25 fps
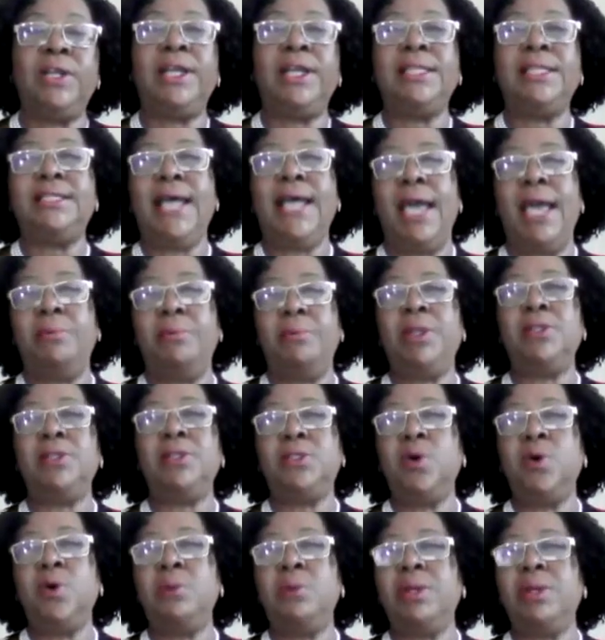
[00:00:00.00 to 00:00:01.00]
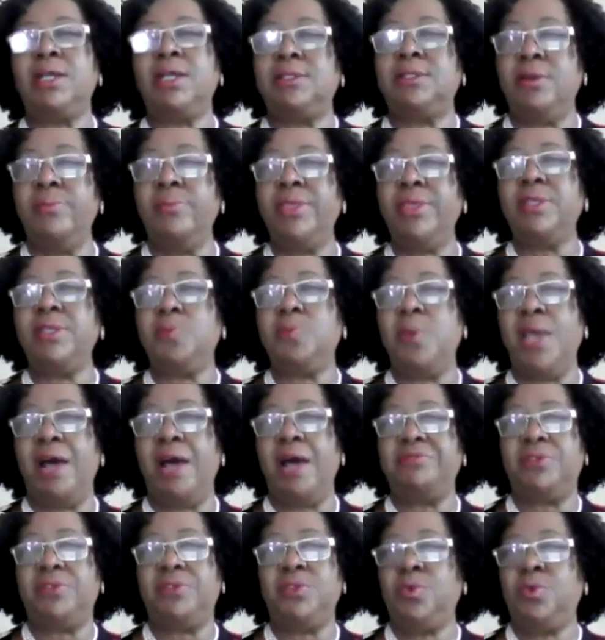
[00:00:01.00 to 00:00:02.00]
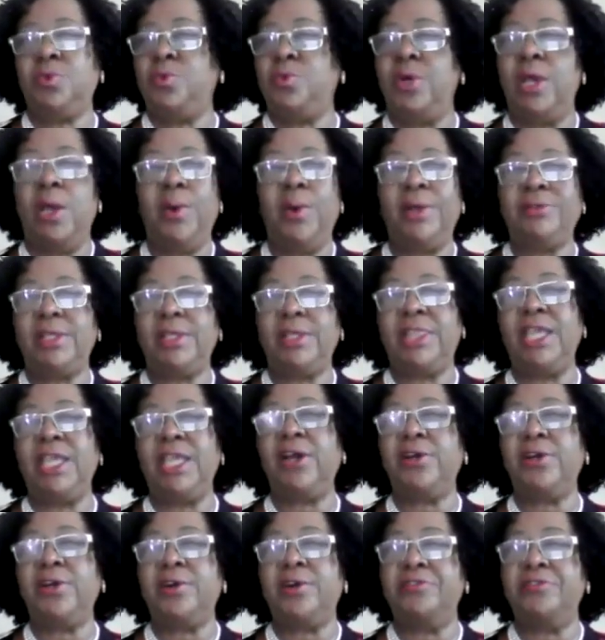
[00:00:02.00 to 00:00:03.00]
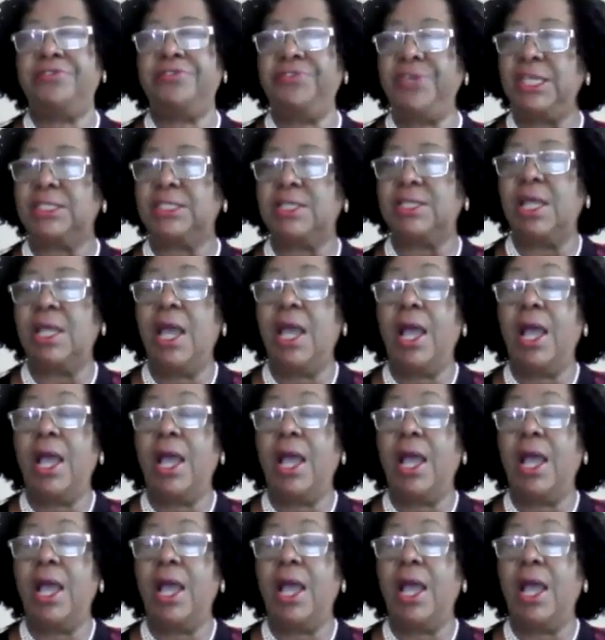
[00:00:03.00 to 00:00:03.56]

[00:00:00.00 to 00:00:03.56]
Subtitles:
and timely and so on, because some things we have to do, have to think on our feet.